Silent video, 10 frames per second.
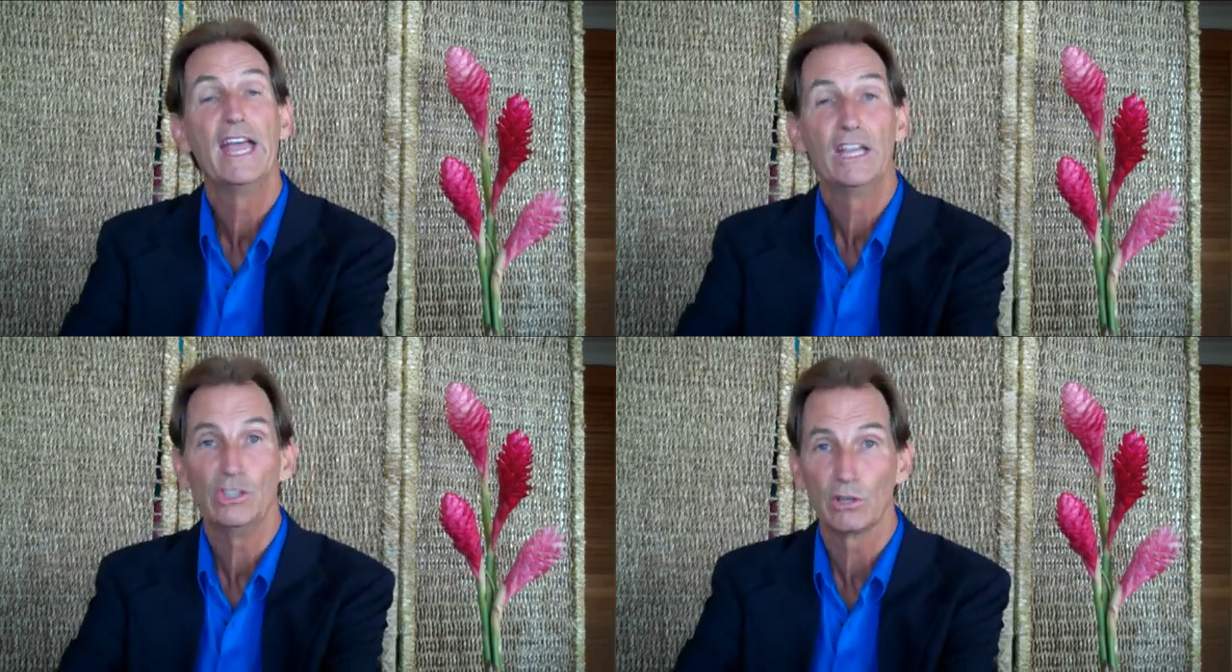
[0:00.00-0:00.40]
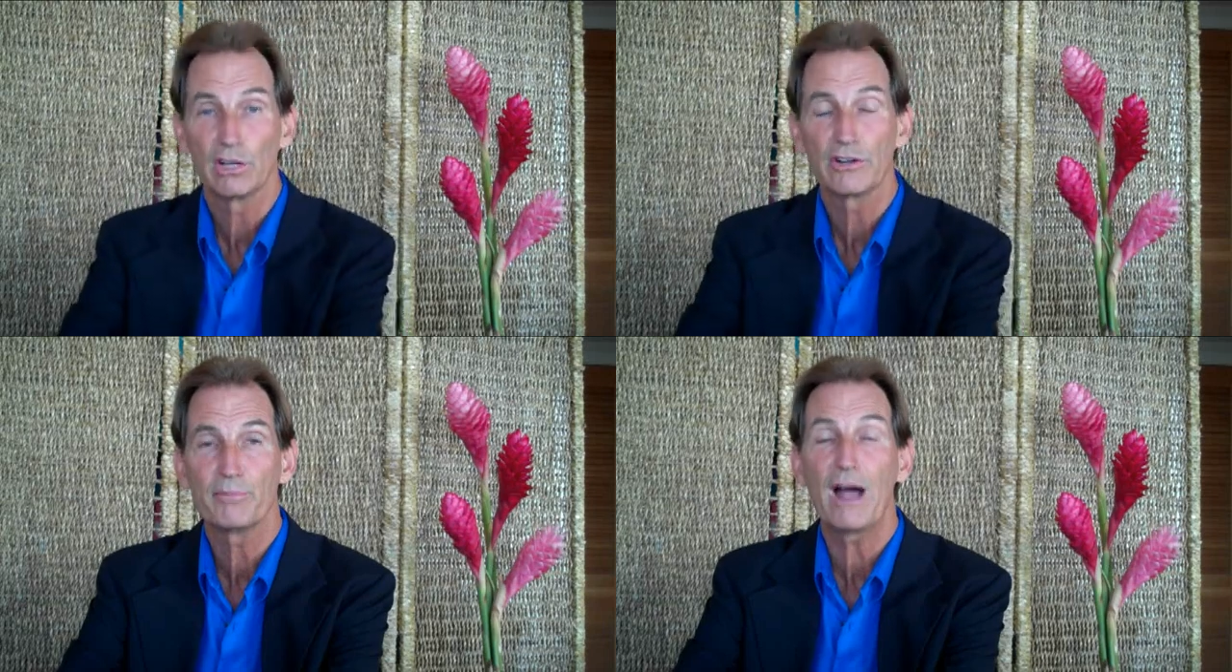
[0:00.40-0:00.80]
You'll
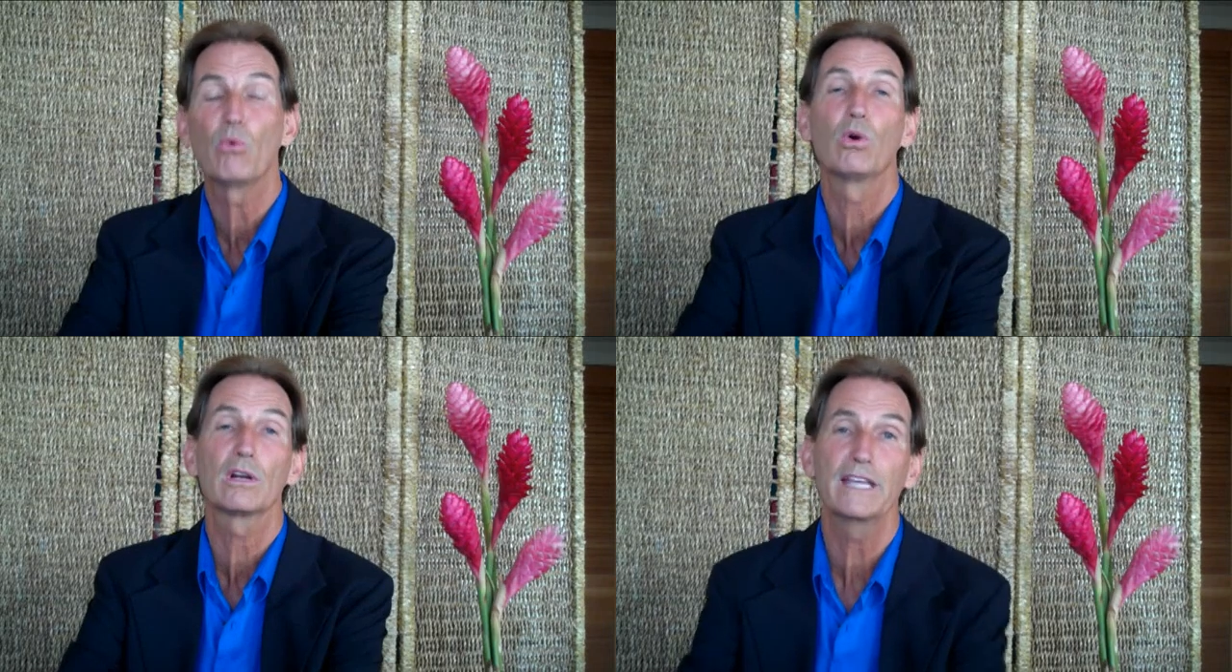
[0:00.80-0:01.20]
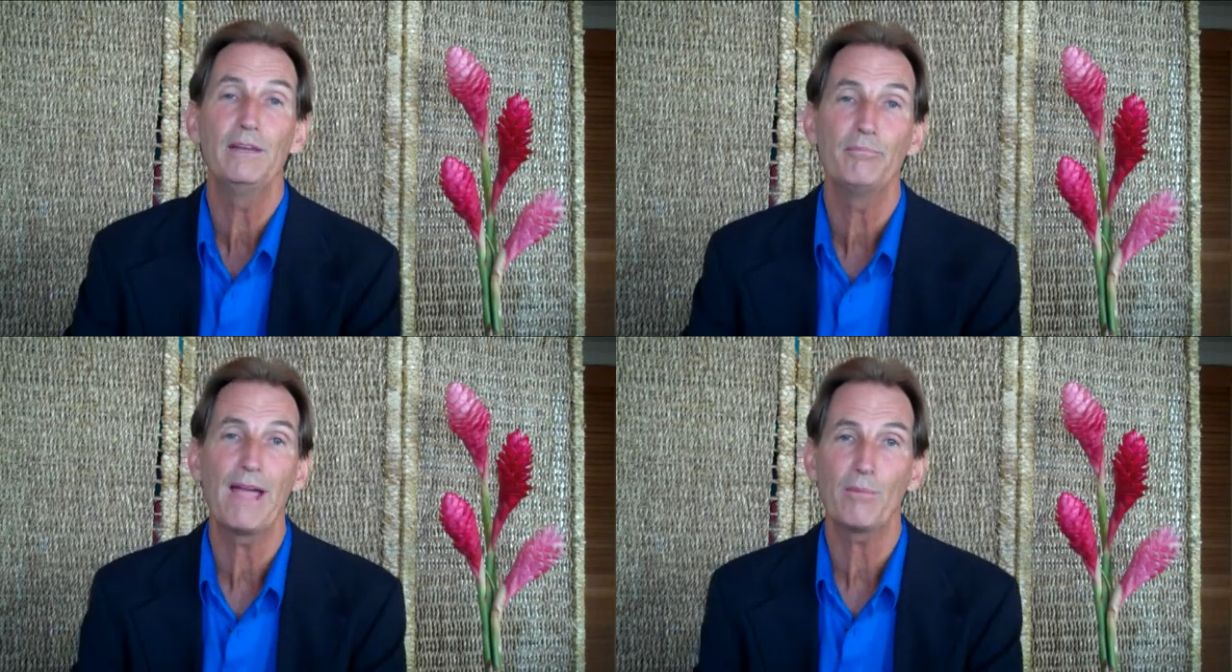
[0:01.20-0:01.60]
learn about
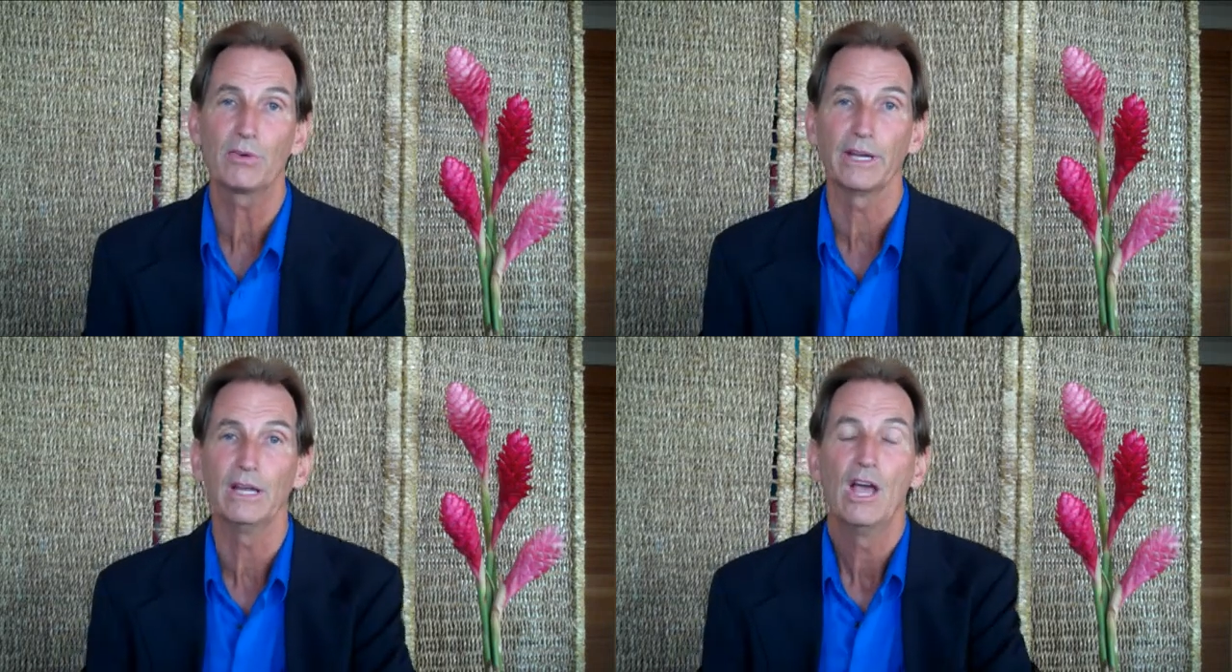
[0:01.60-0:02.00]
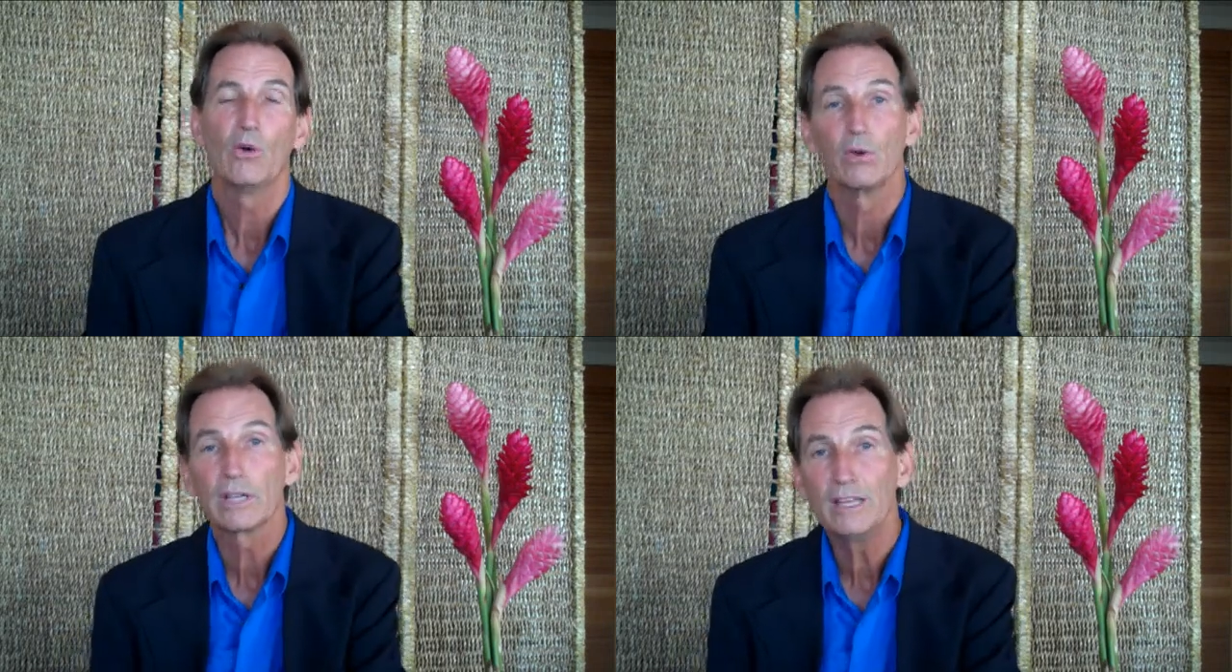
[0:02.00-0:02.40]
working memory.
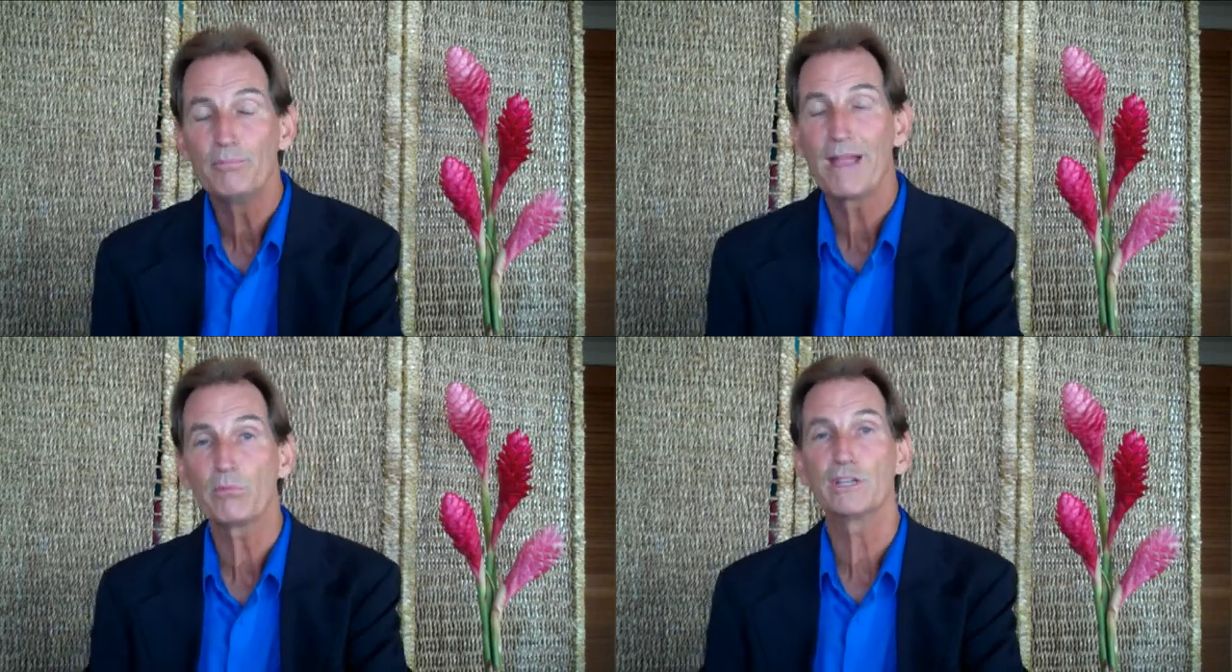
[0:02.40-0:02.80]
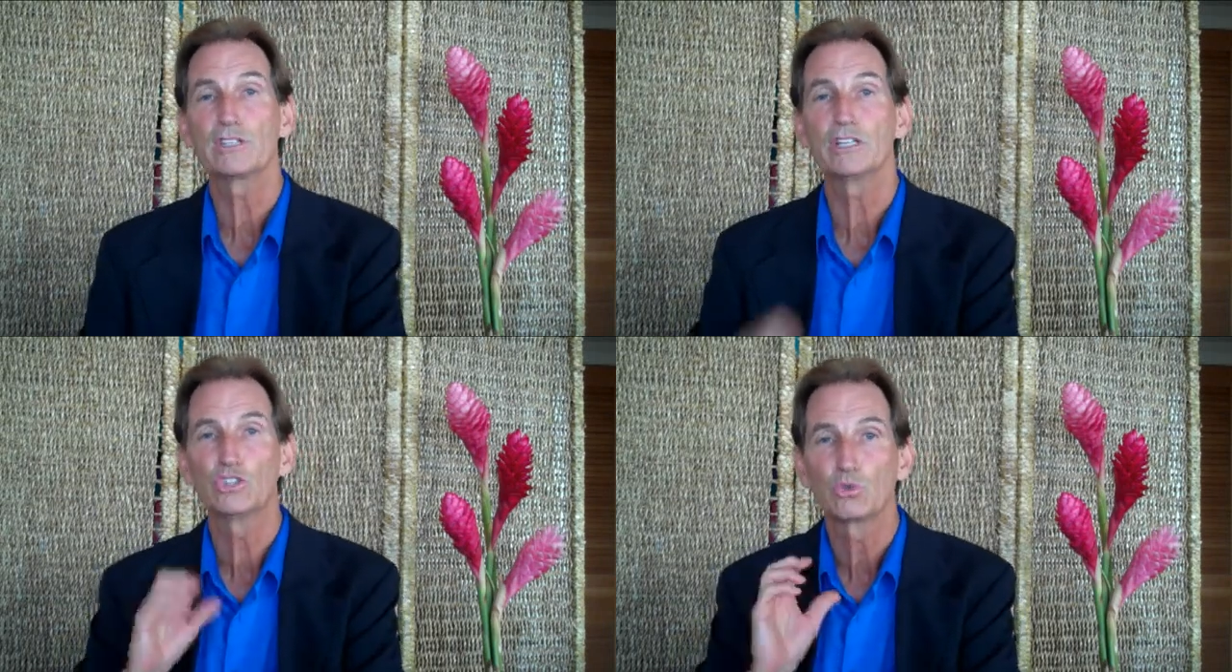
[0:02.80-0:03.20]
Working memory is
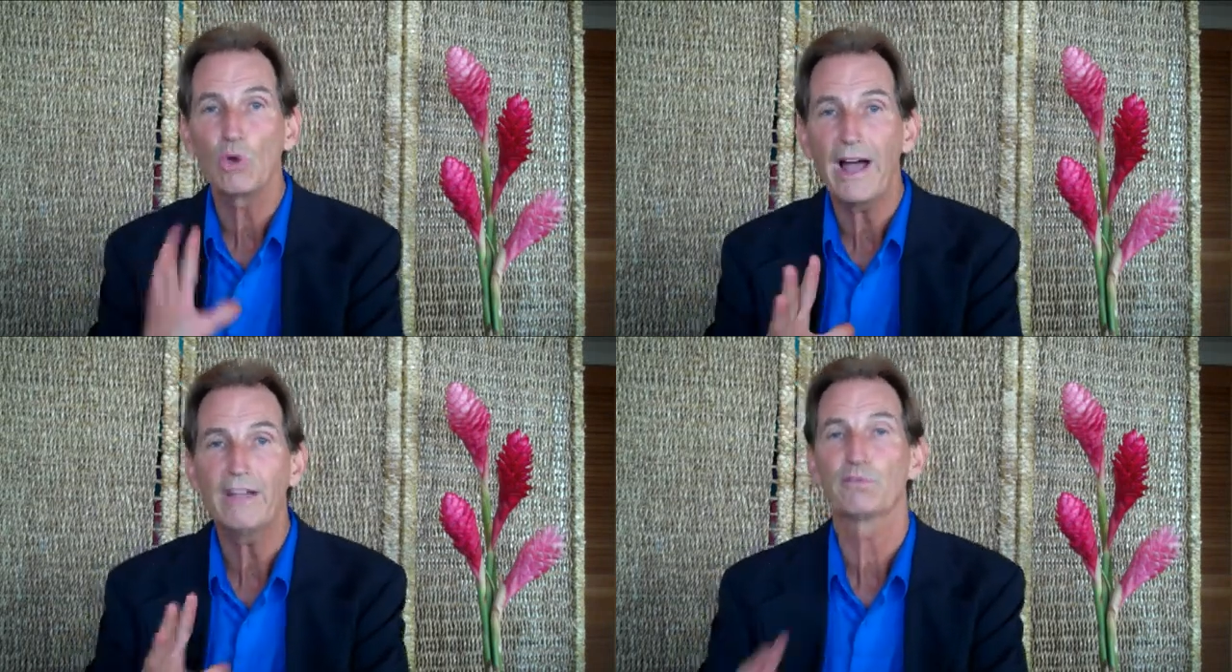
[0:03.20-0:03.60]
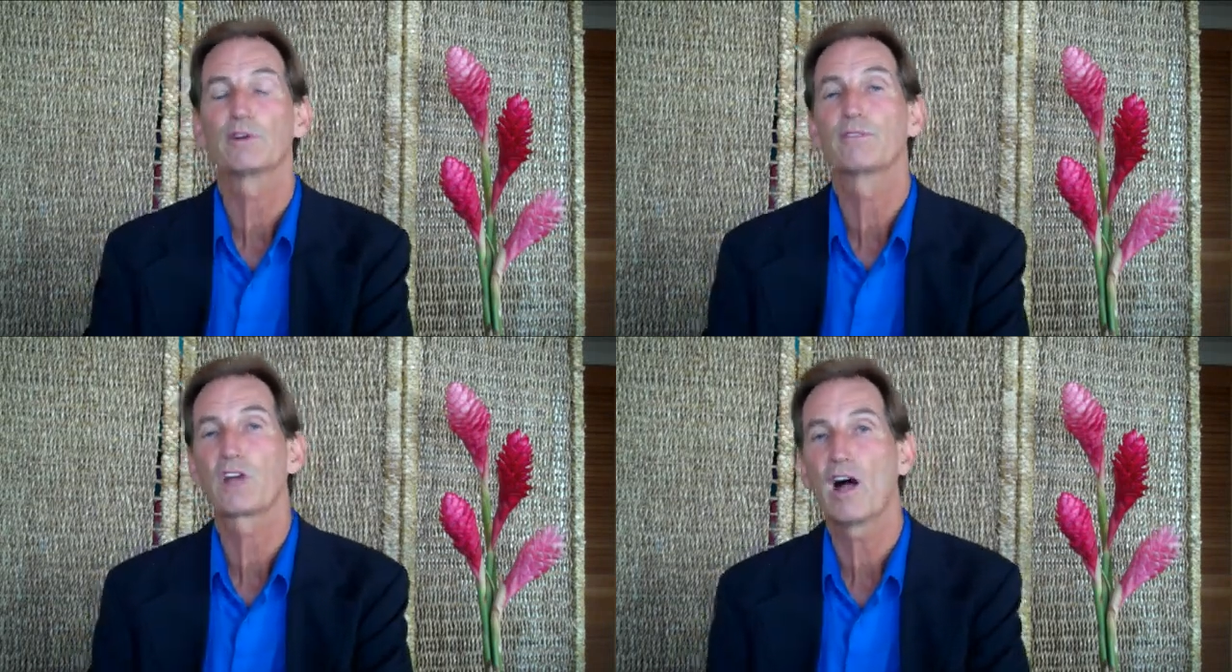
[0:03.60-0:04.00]
the driver
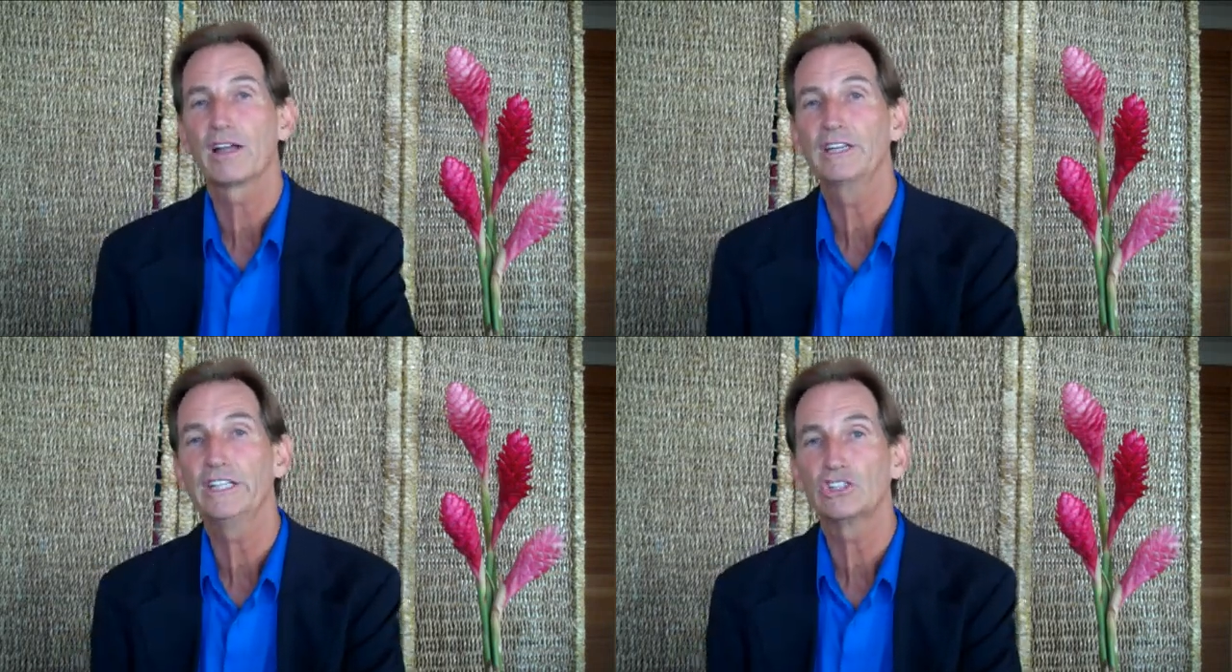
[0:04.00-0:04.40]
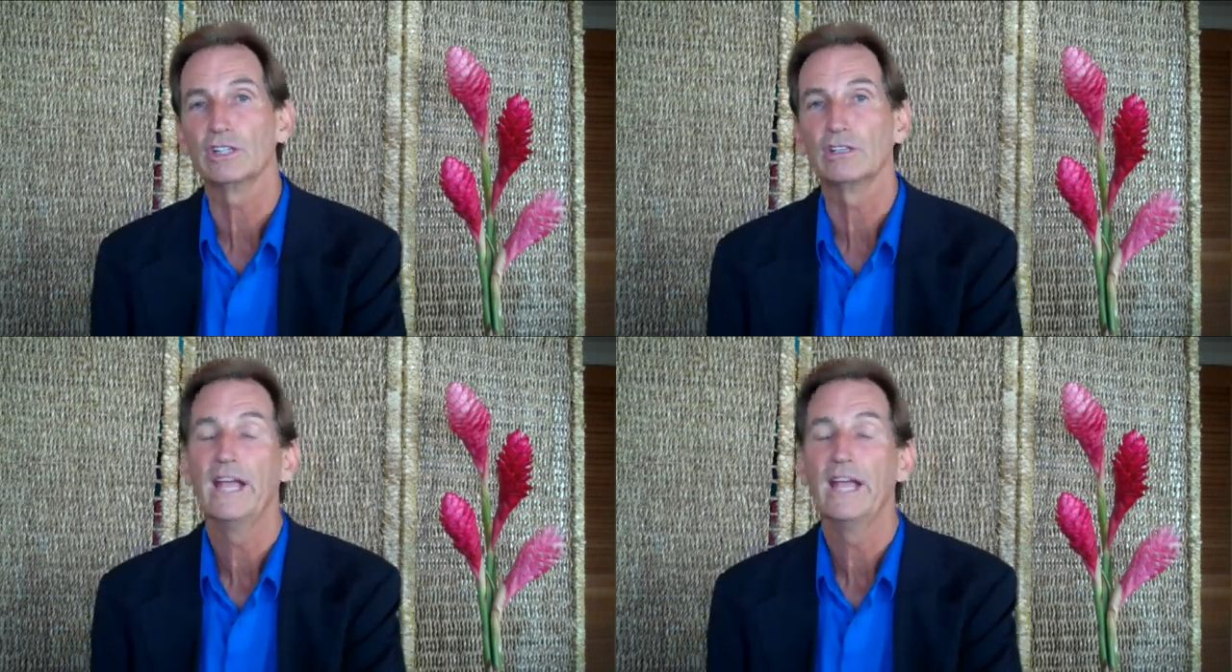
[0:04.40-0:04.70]
of cognition.